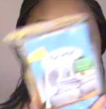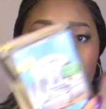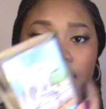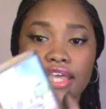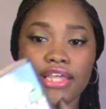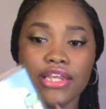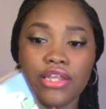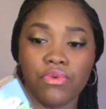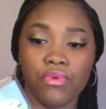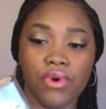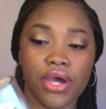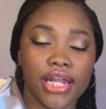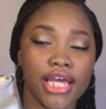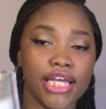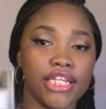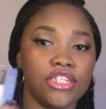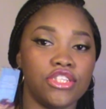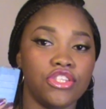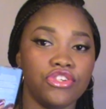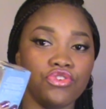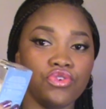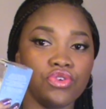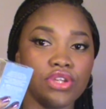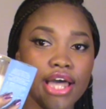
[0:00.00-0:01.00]
And then what I
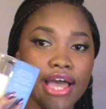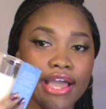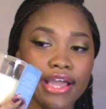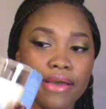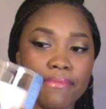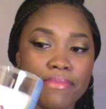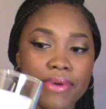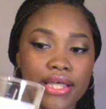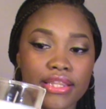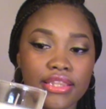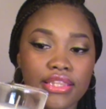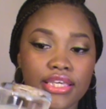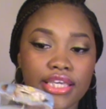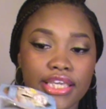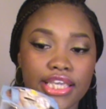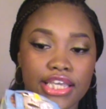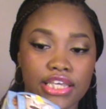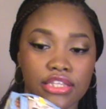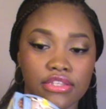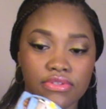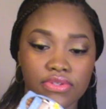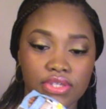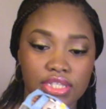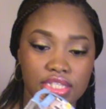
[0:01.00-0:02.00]
do like about the
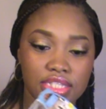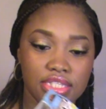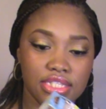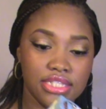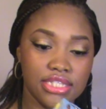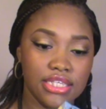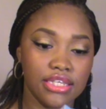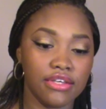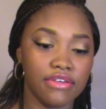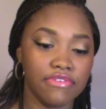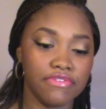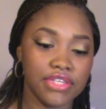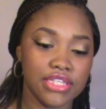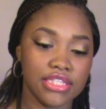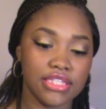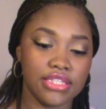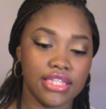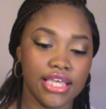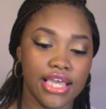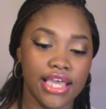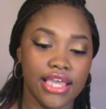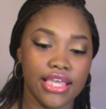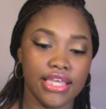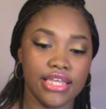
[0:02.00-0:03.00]
candle itself is
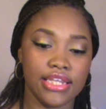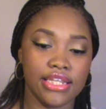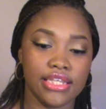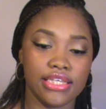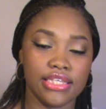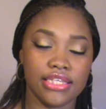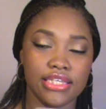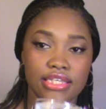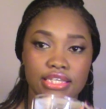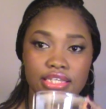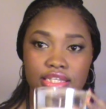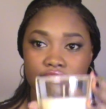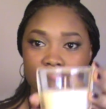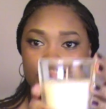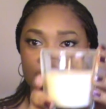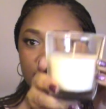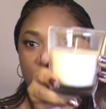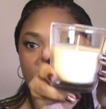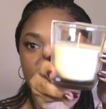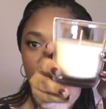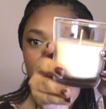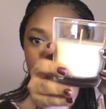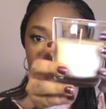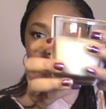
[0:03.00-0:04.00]
that
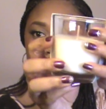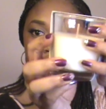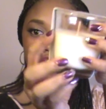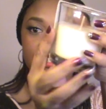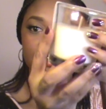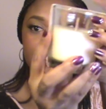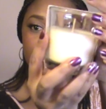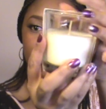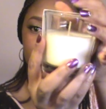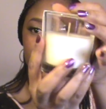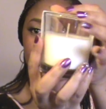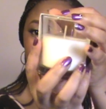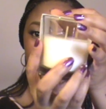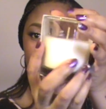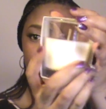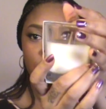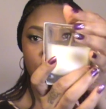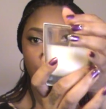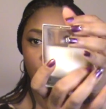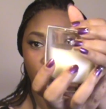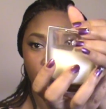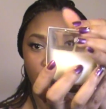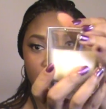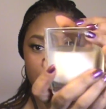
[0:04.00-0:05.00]
there's
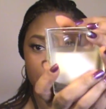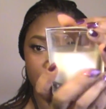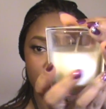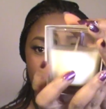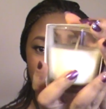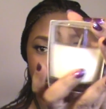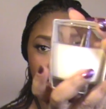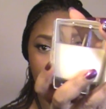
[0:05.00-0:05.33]
nothing on the